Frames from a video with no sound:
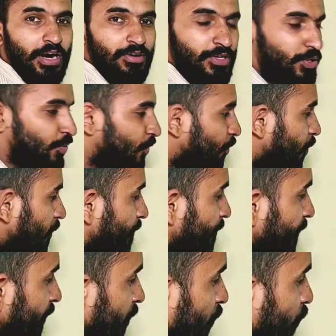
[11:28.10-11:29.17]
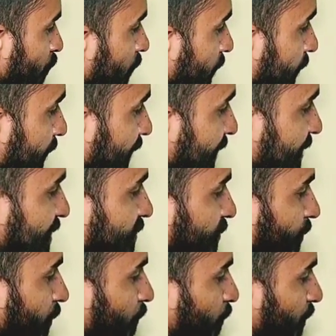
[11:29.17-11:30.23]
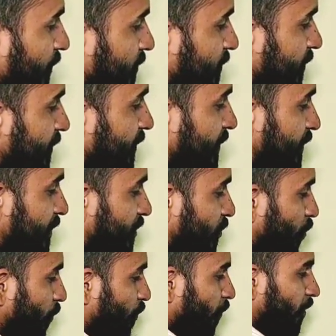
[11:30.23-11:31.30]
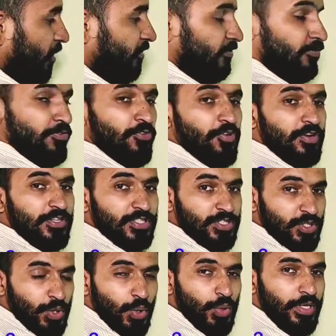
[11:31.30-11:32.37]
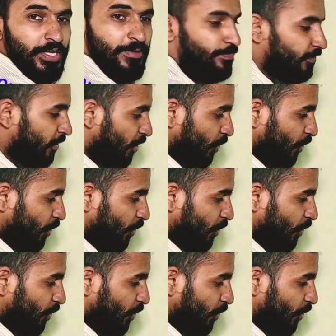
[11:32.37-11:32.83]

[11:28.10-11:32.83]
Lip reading: our tool will reach from 0.3 to 0.4 slowly